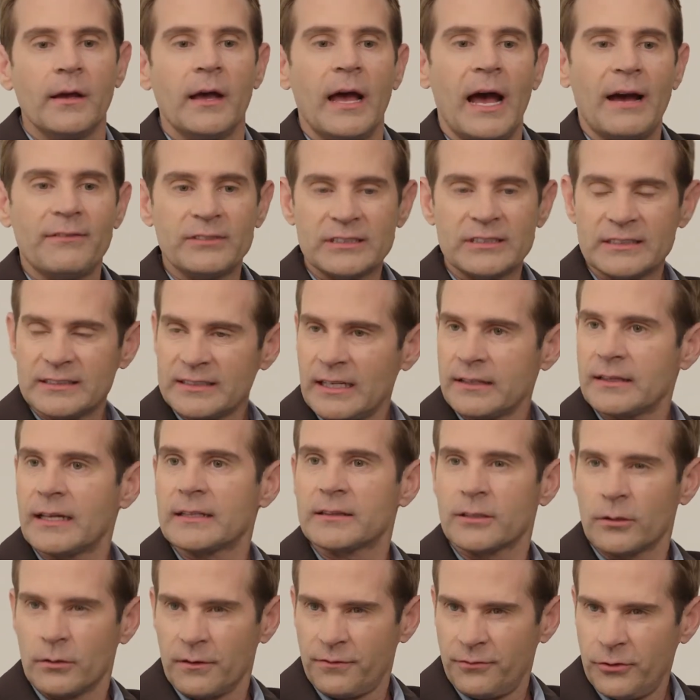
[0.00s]
Having said that,
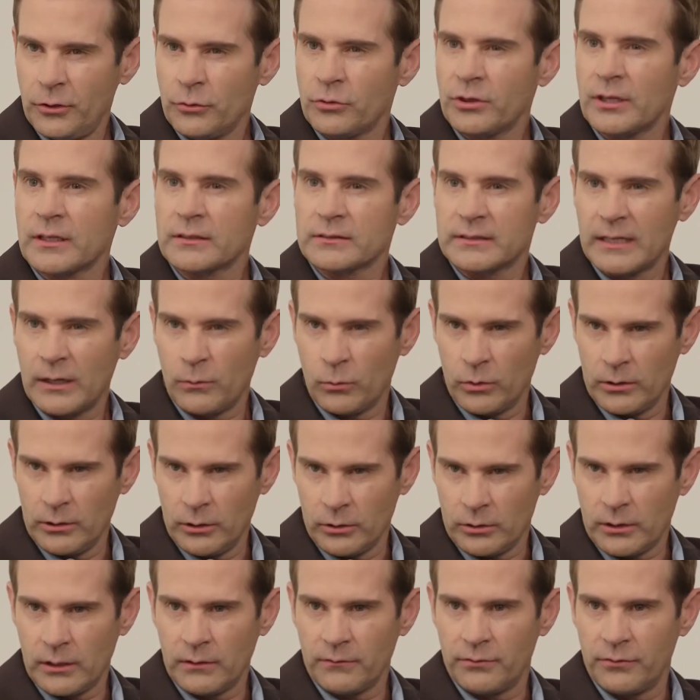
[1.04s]
there are a few things that we're looking